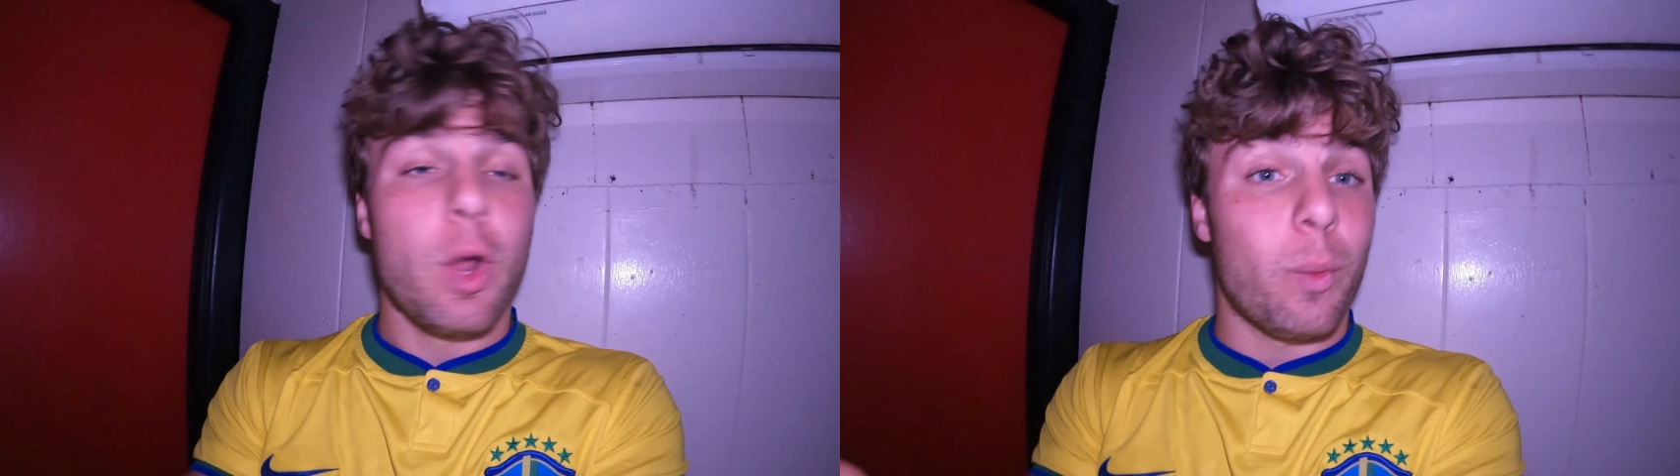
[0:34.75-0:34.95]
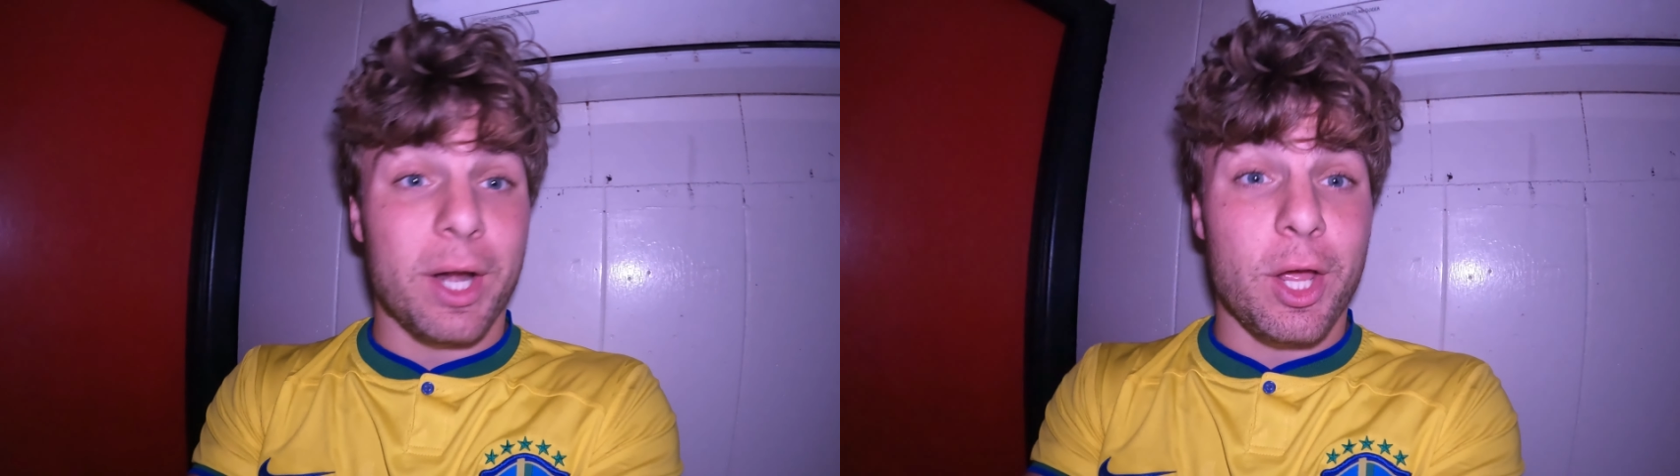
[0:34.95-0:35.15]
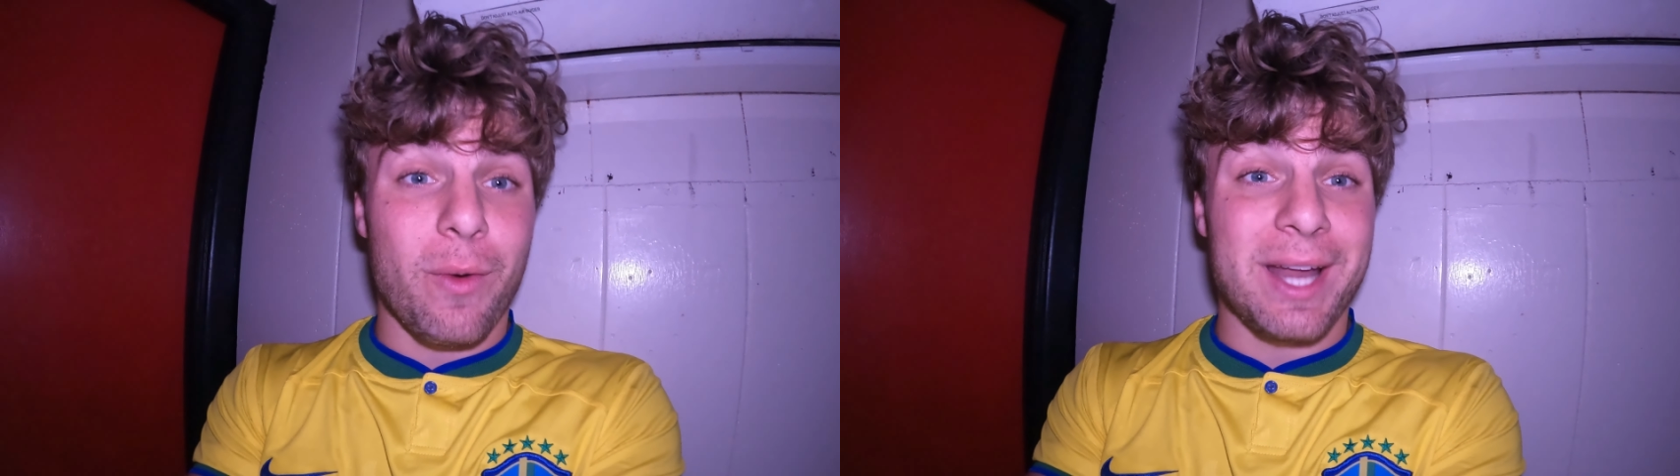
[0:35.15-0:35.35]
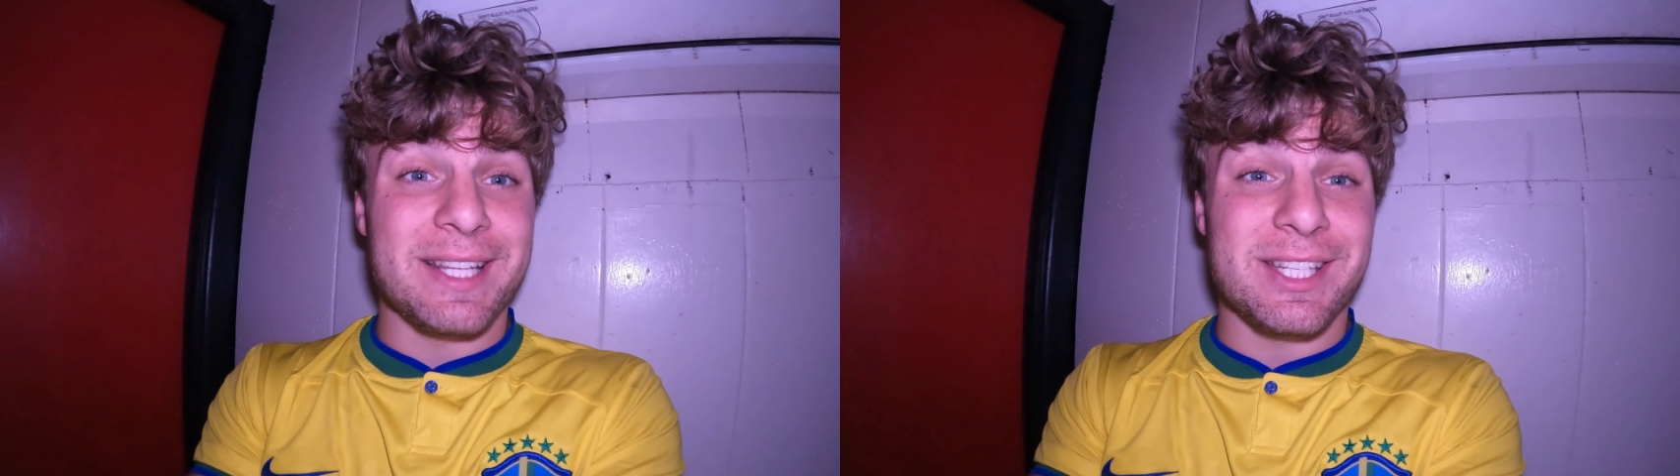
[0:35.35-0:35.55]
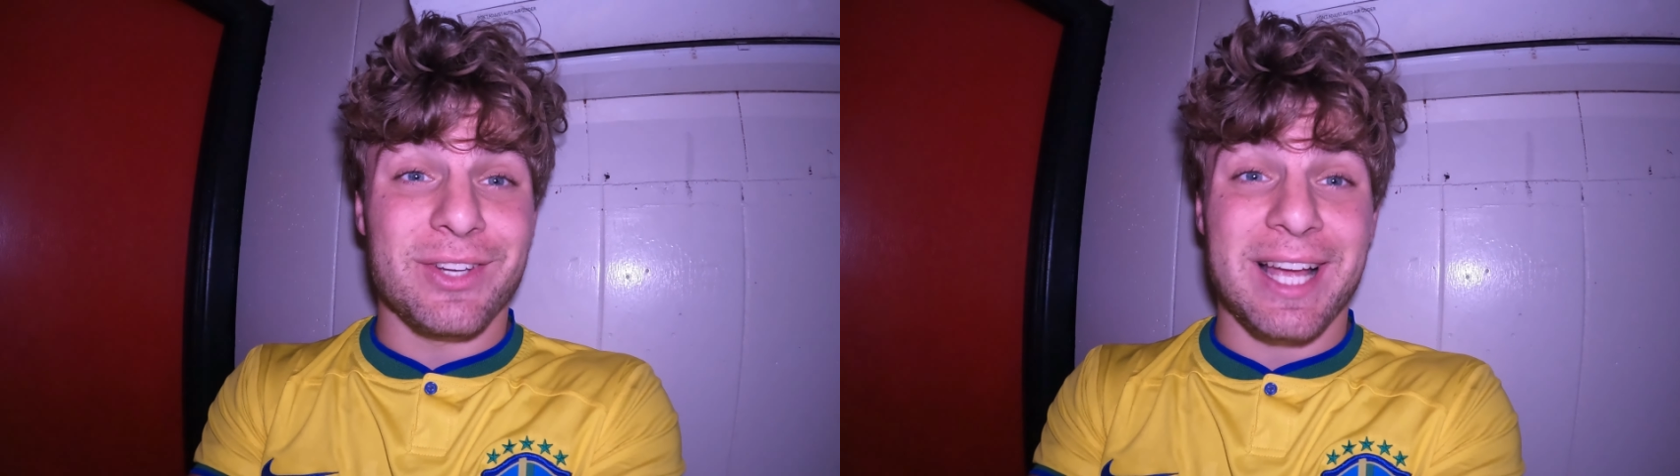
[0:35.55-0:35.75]
We're going to go ahead
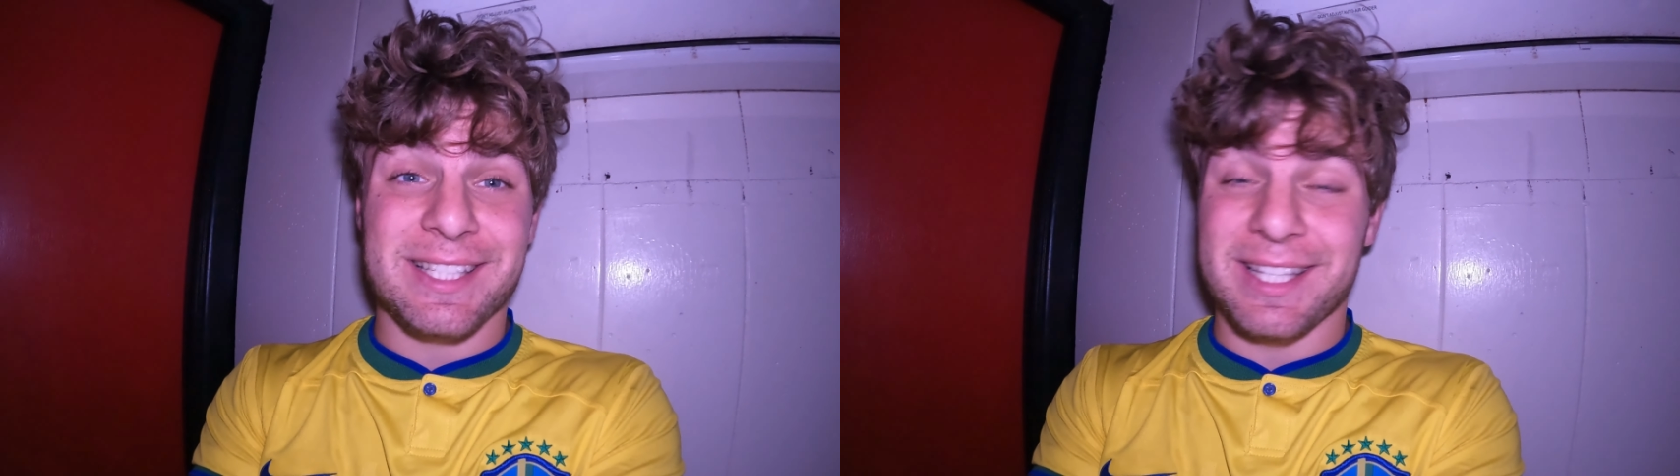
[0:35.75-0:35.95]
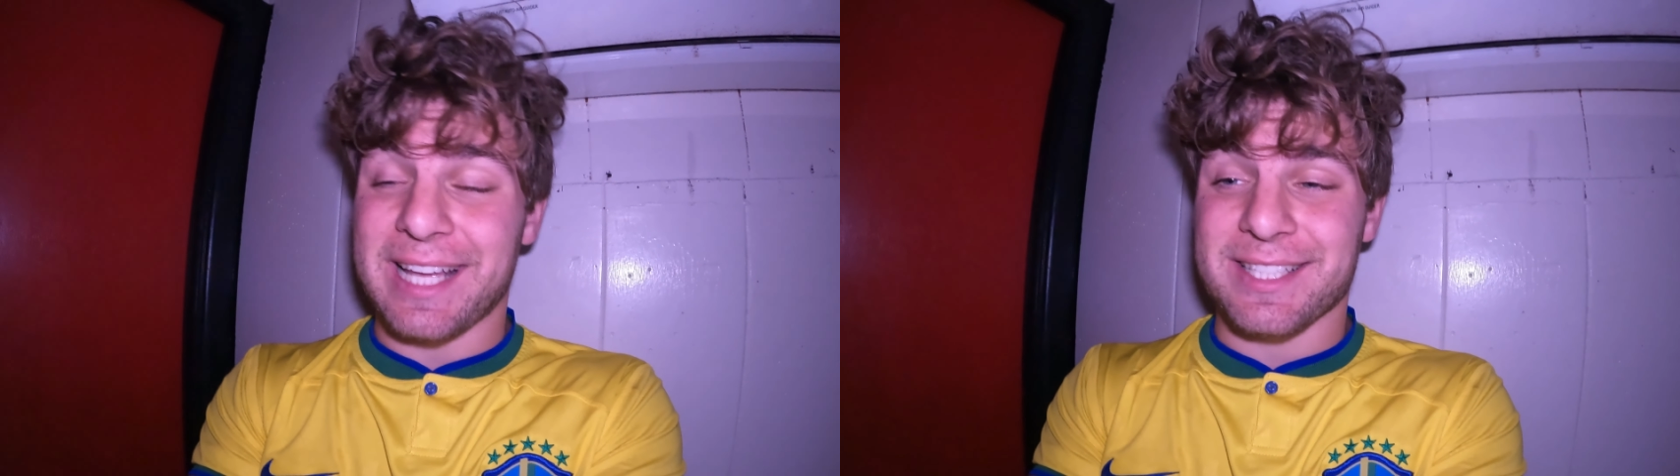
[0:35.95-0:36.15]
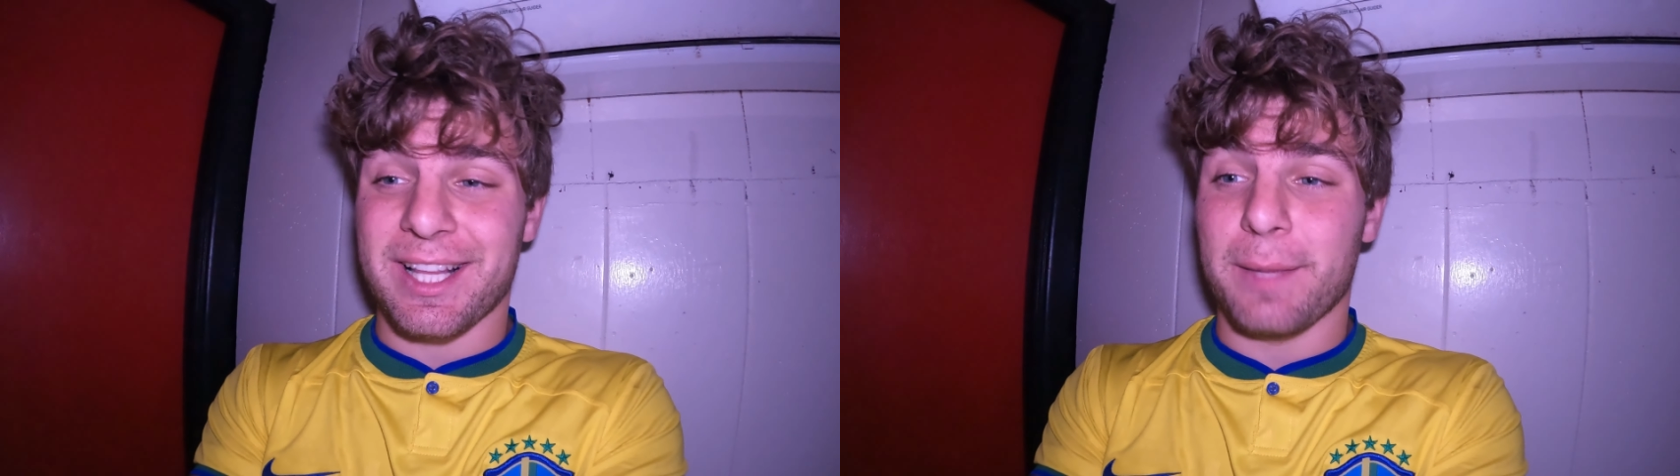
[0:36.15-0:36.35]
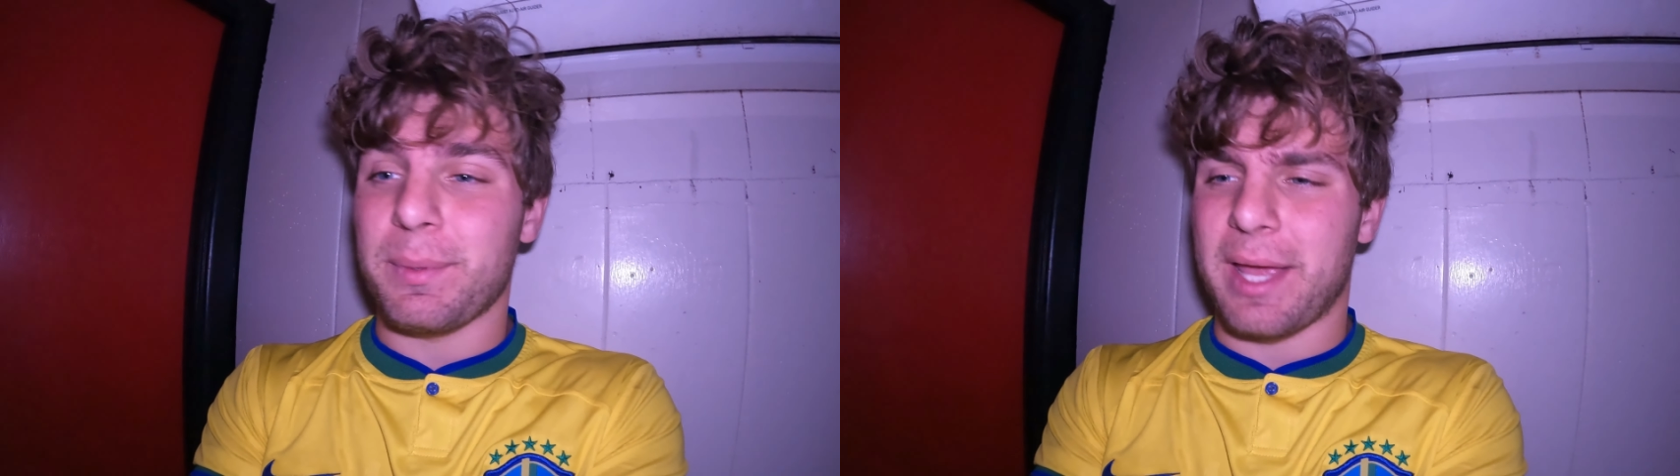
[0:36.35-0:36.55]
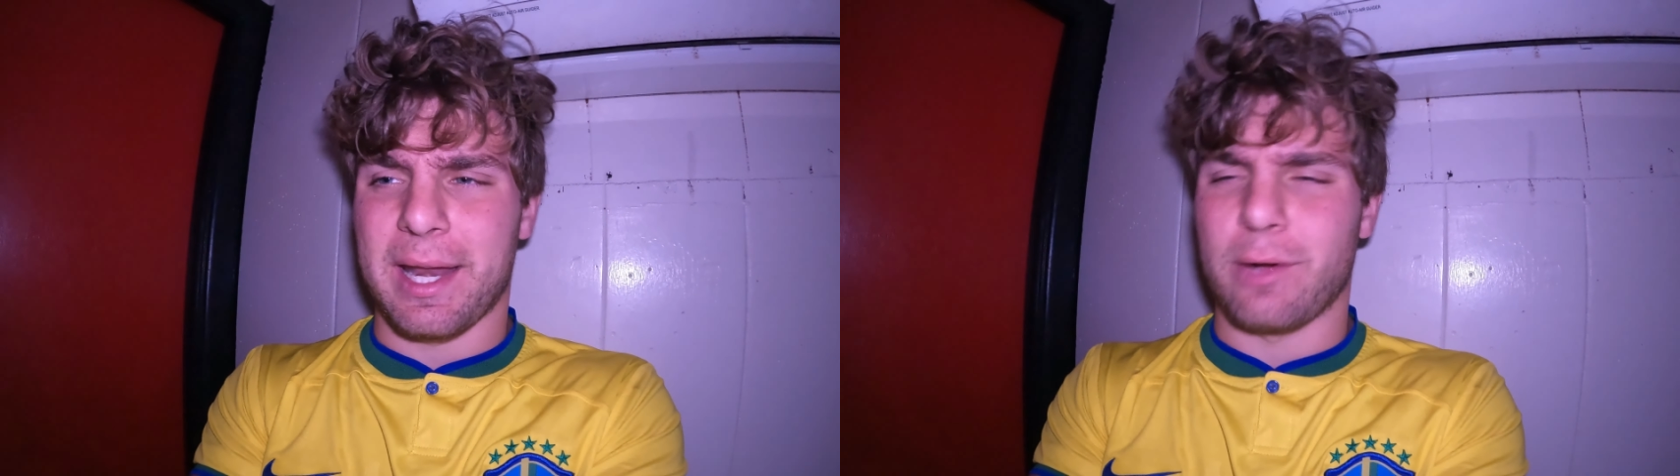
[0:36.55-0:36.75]
and see you guys in the next
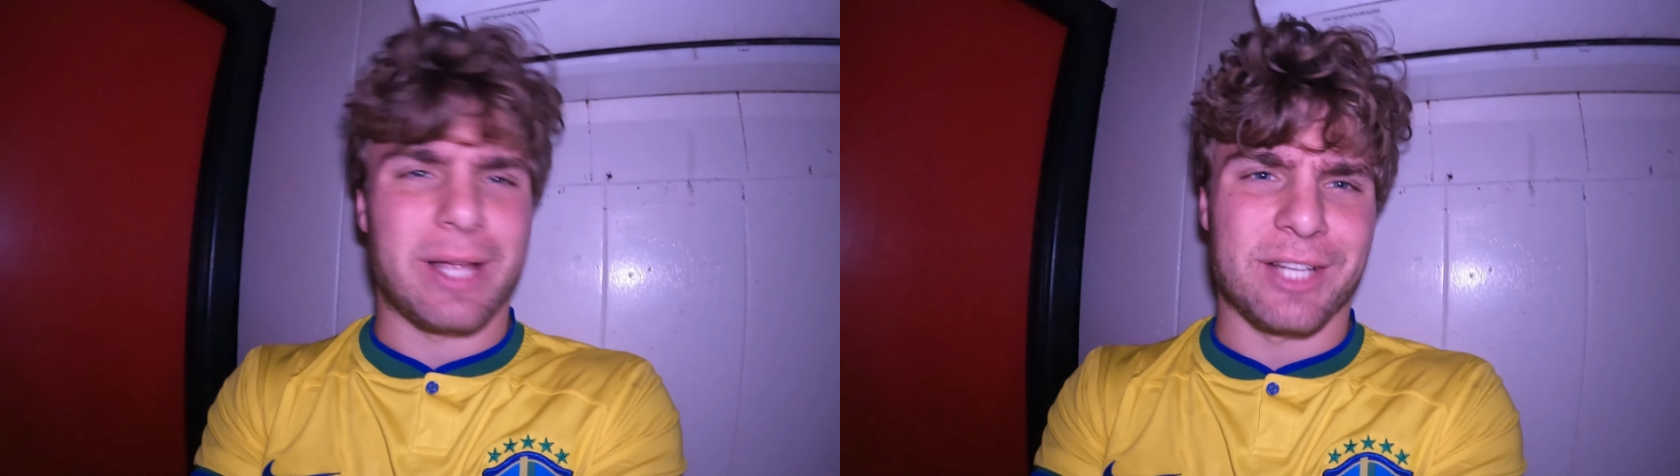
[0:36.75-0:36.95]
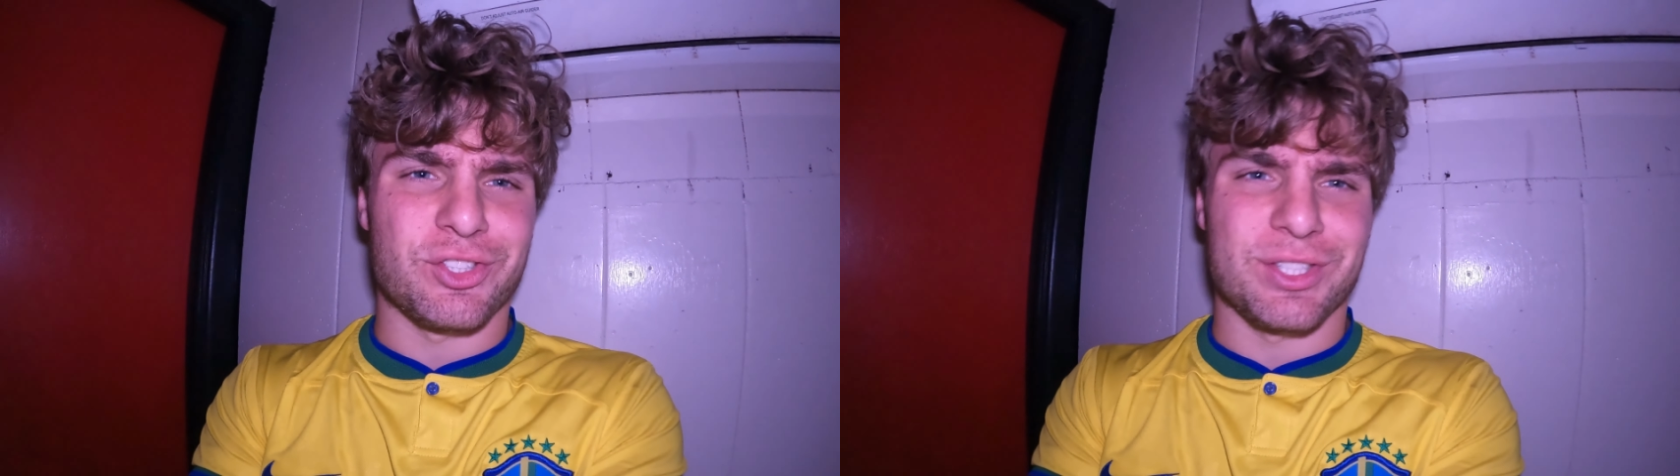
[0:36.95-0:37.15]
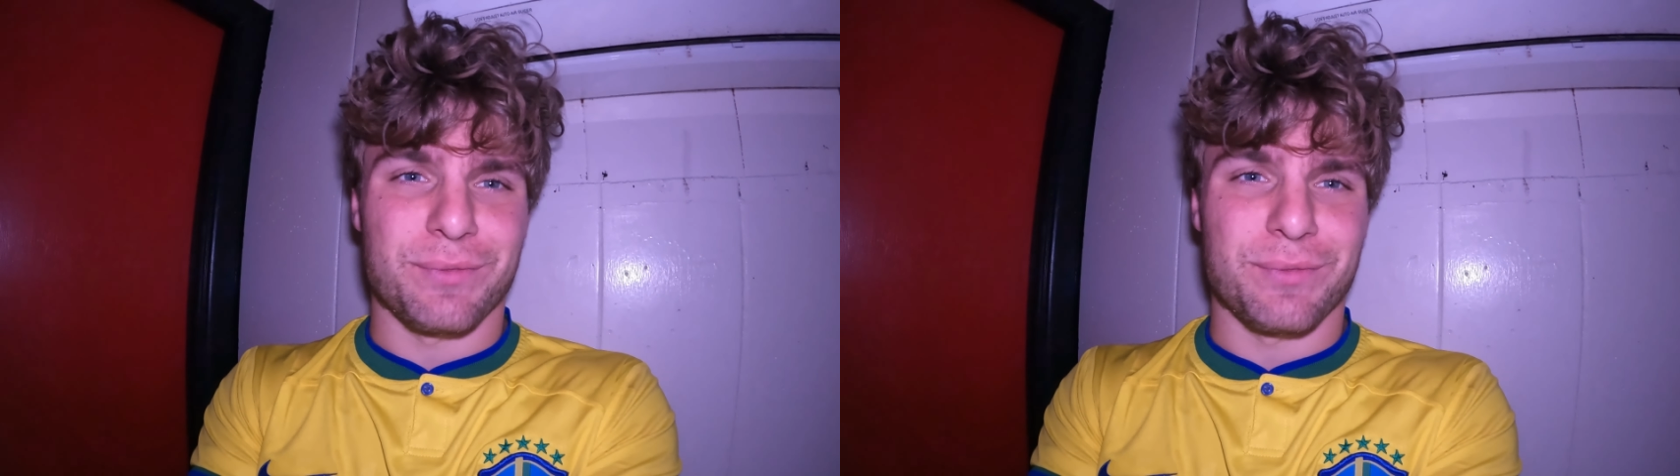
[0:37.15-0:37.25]
clip, and I'll catch this.